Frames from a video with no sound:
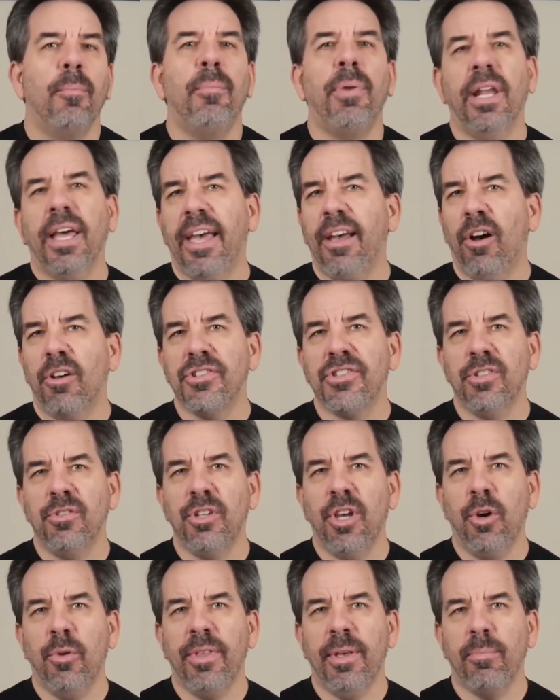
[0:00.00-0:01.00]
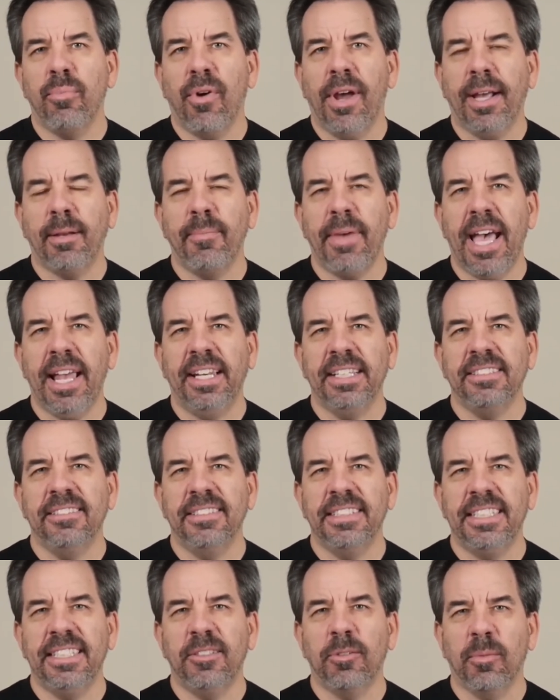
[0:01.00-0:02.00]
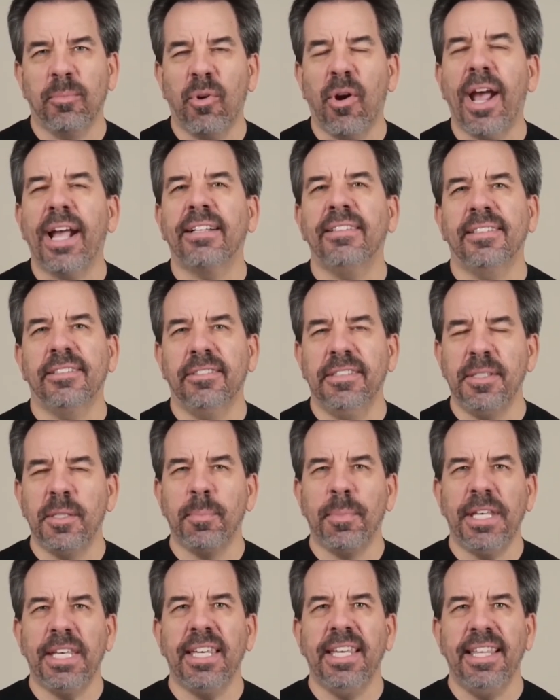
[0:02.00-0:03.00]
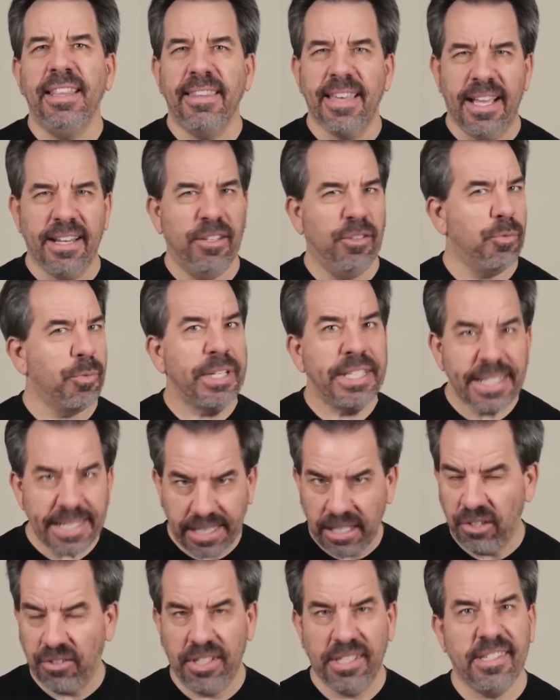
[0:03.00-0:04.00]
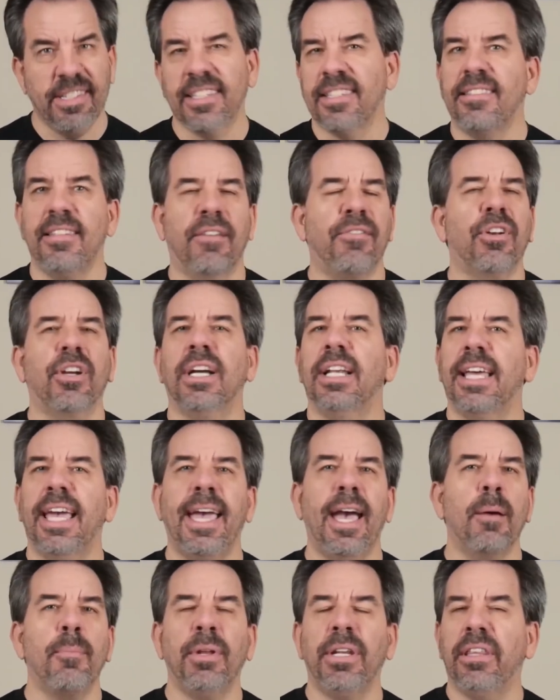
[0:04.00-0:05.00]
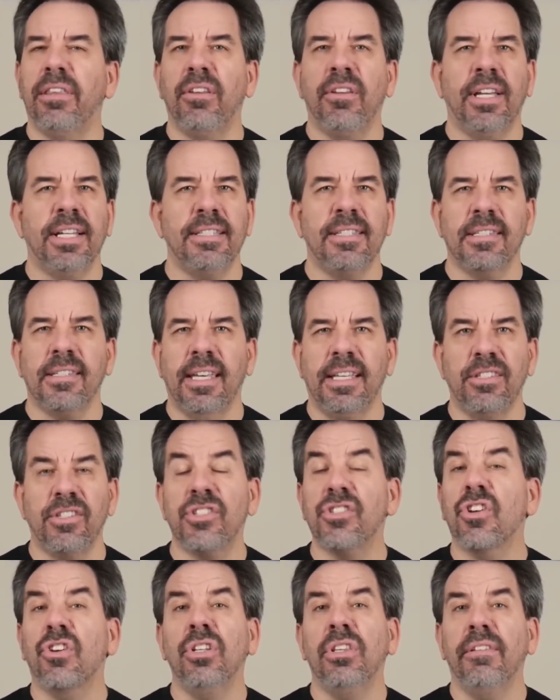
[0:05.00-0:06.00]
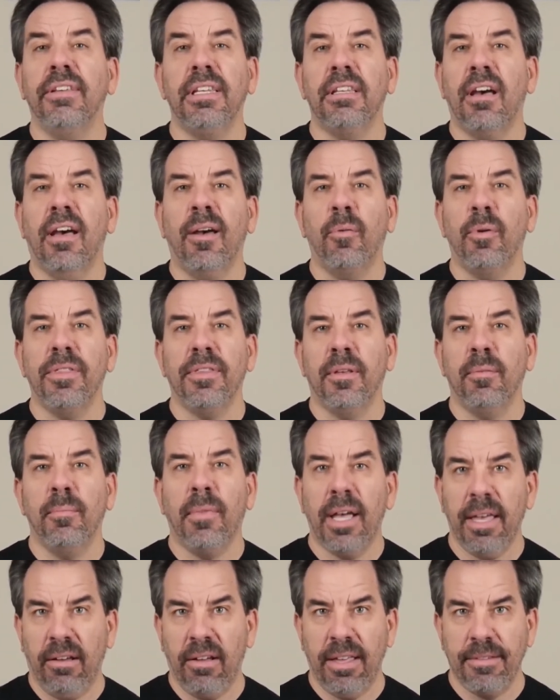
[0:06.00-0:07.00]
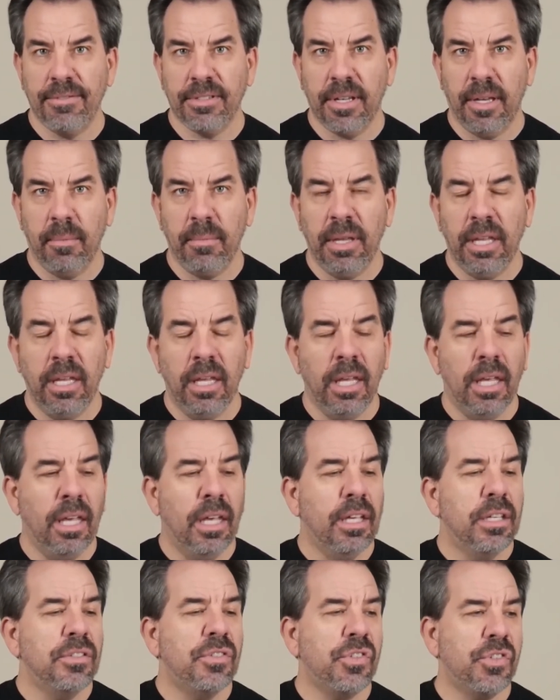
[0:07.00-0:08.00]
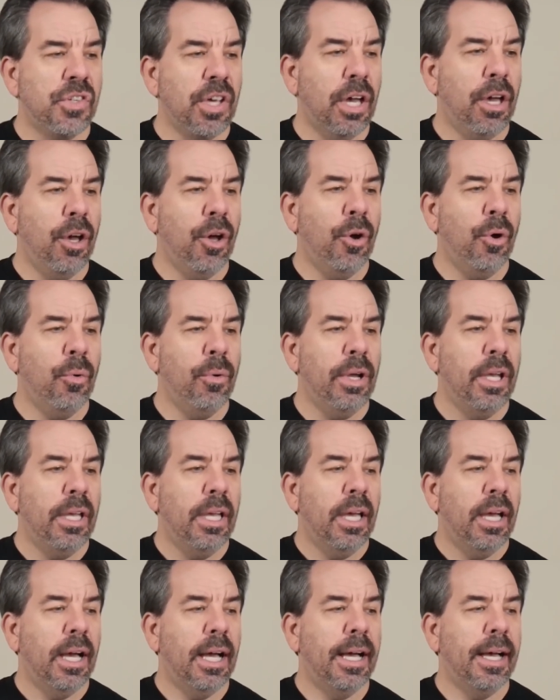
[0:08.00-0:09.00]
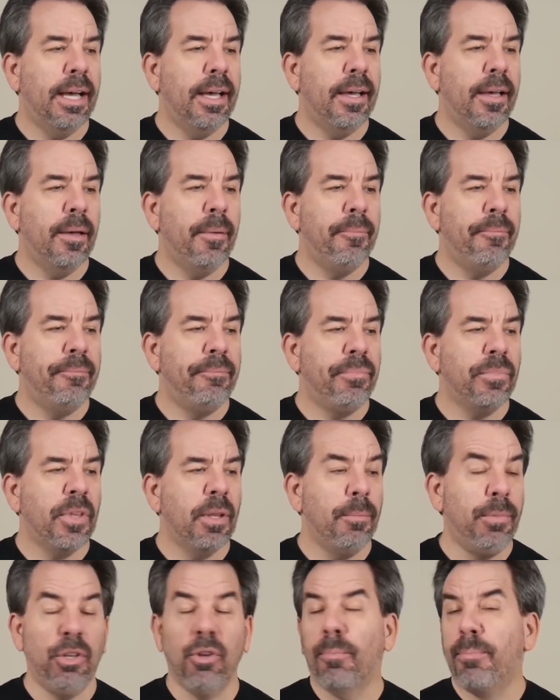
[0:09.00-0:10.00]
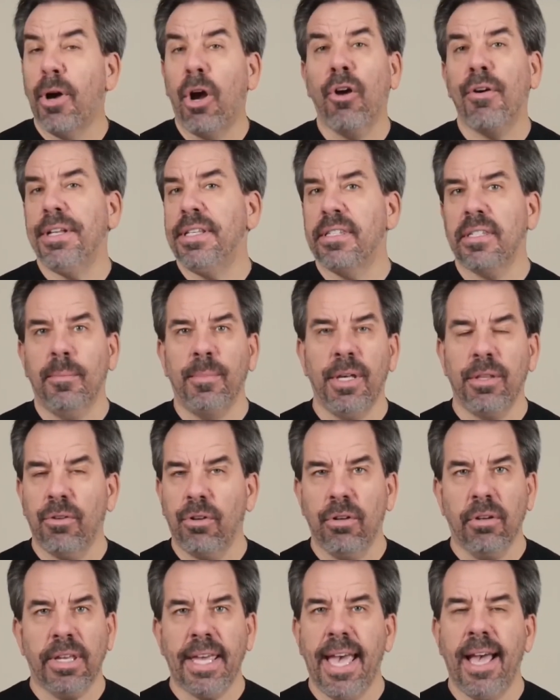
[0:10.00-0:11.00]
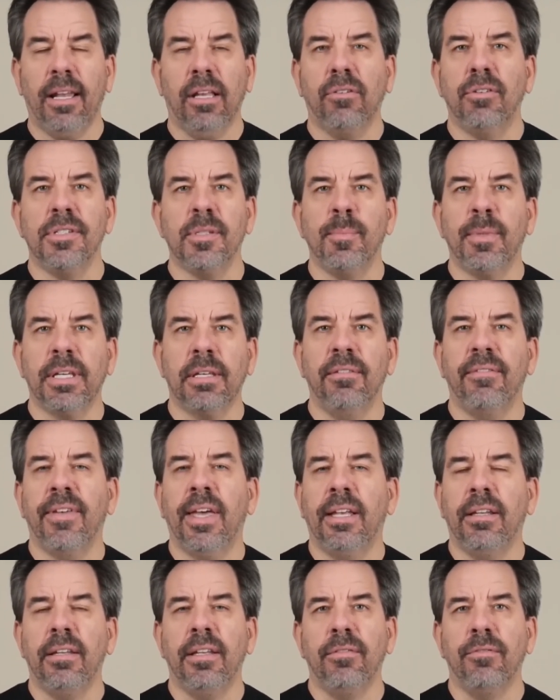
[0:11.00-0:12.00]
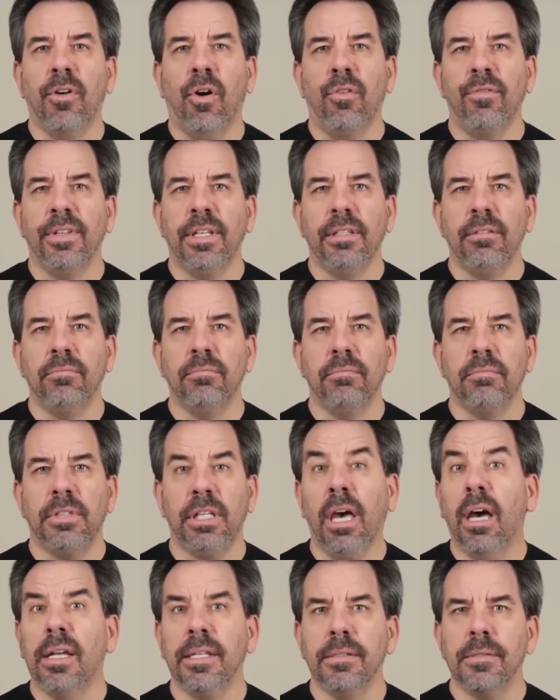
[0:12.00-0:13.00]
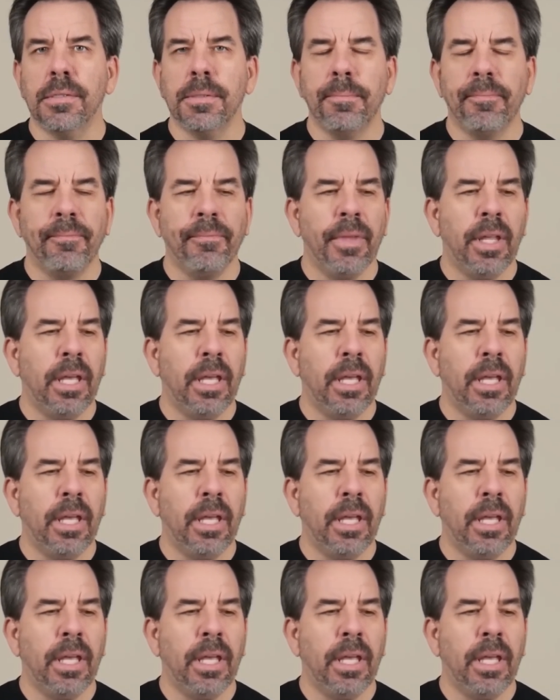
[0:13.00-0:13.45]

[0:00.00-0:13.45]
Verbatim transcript: But I also know that pragmatically or practically speaking, that is ridiculous. That's never going to happen in the United States, certainly not within my lifetime. So, um, you know, barring some other cataclysmic event involving guns.